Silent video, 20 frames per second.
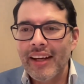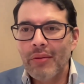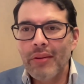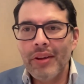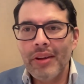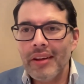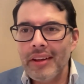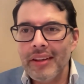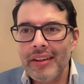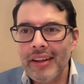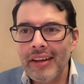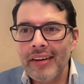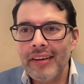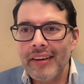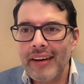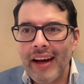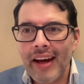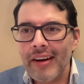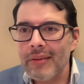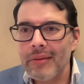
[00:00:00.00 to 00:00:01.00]
whether he did or
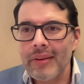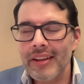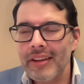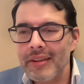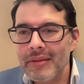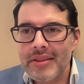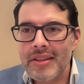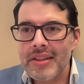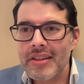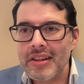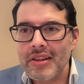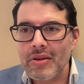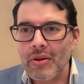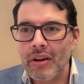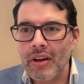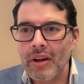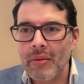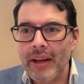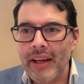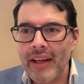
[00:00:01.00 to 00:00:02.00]
not, or whether he was just ignoring
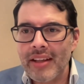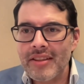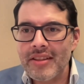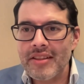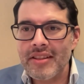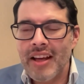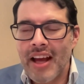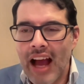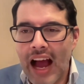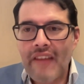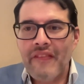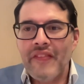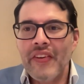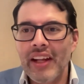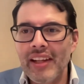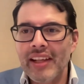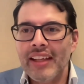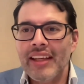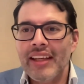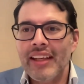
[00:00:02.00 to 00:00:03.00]
all my answers, I felt
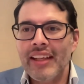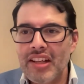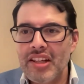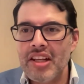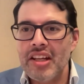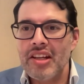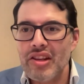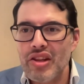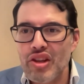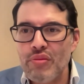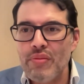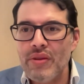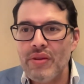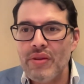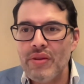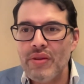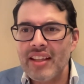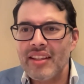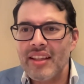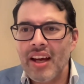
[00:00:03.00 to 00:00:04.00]
like he actually knew me,
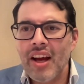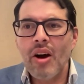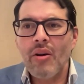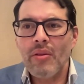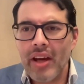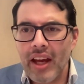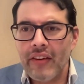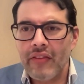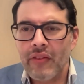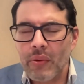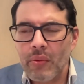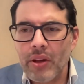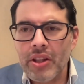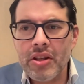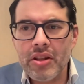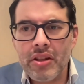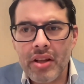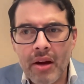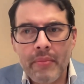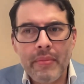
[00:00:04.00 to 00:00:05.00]
because, okay, for what you're
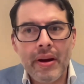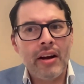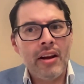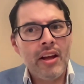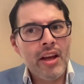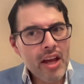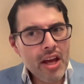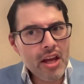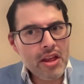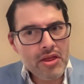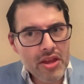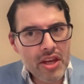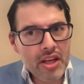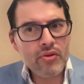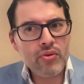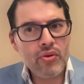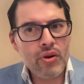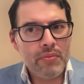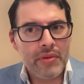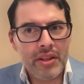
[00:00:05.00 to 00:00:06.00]
talking about in this
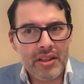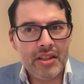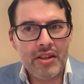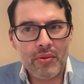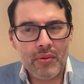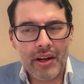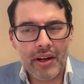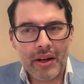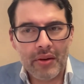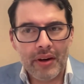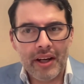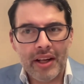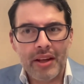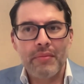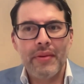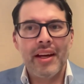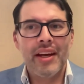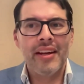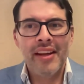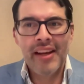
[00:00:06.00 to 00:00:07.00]
room, this is the one I'd
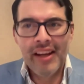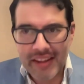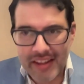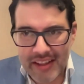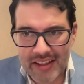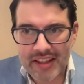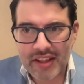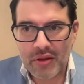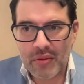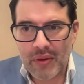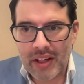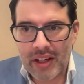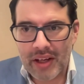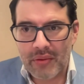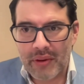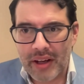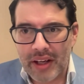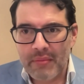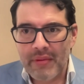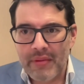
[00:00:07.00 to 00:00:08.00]
recommend. This is the one I'd
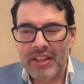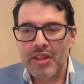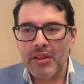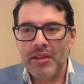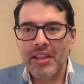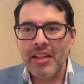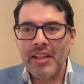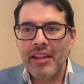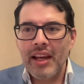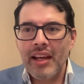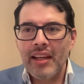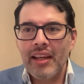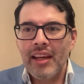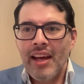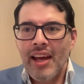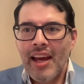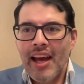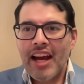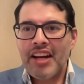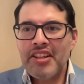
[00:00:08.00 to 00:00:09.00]
recommend. So then like
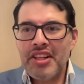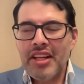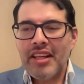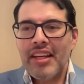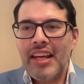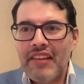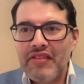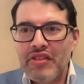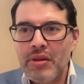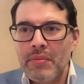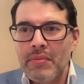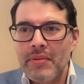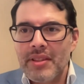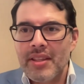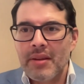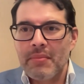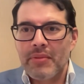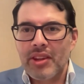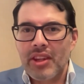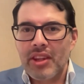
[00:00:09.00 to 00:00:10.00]
actually gave some
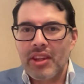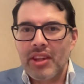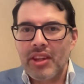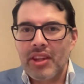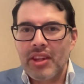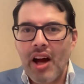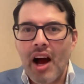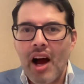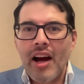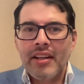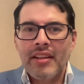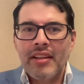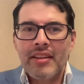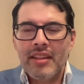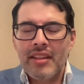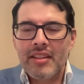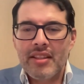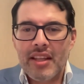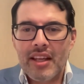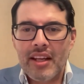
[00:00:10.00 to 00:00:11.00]
thought and
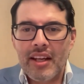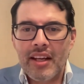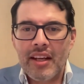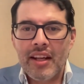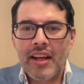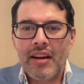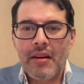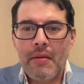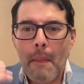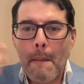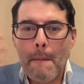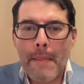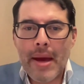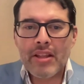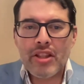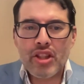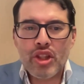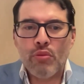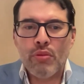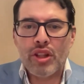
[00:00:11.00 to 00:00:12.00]
things in it, and it meant
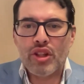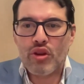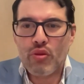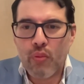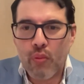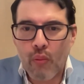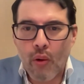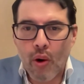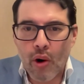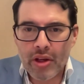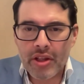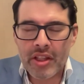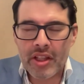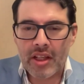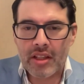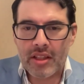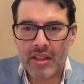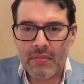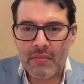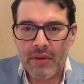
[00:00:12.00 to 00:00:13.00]
so much more
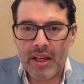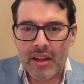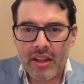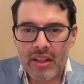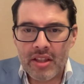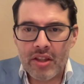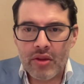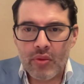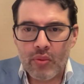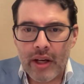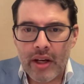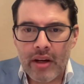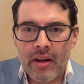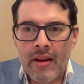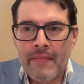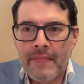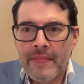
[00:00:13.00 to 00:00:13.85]
to me. And this is where,